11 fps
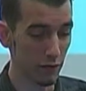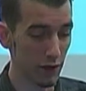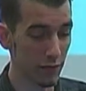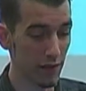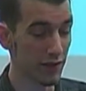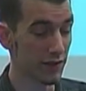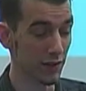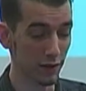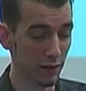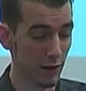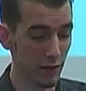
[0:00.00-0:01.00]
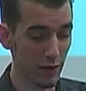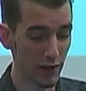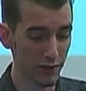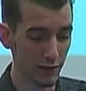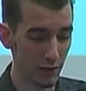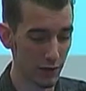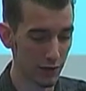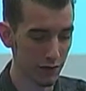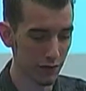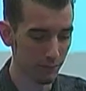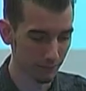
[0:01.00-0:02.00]
very basic
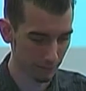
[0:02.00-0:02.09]
bills.